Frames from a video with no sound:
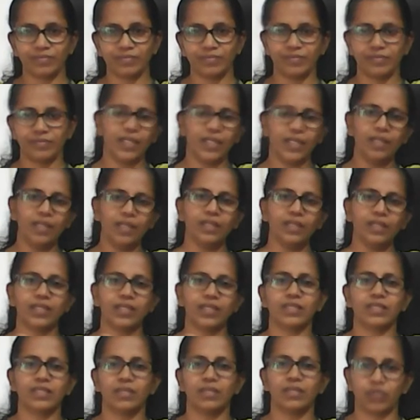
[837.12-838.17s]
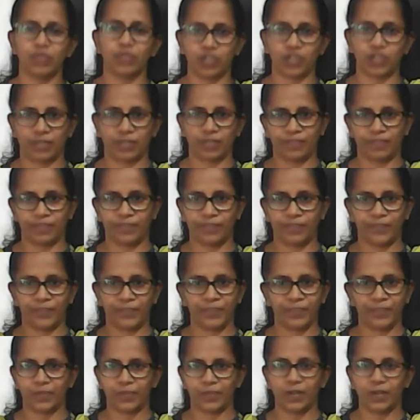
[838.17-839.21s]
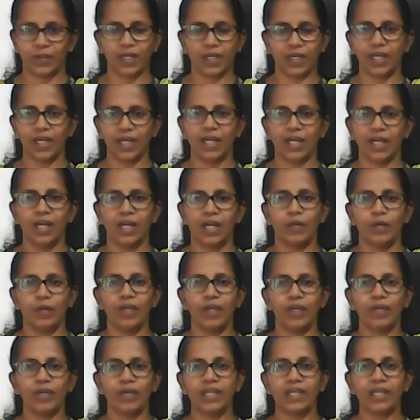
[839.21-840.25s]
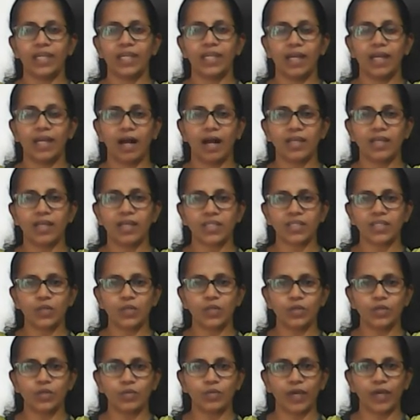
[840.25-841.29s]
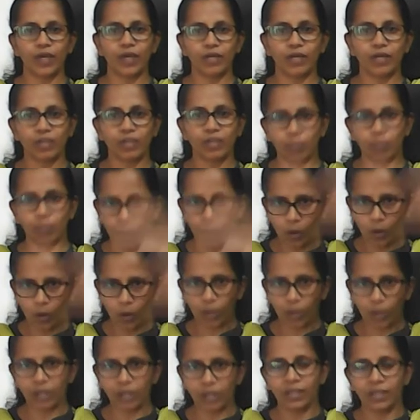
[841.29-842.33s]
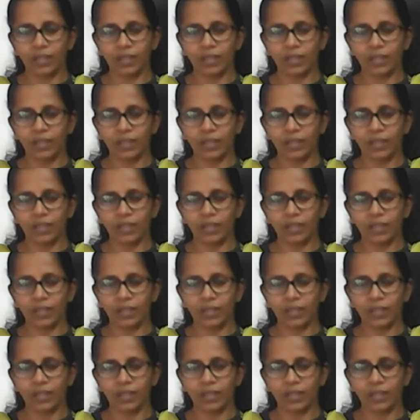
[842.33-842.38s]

Then this division. Okay. Whenever they ask you to find out the more,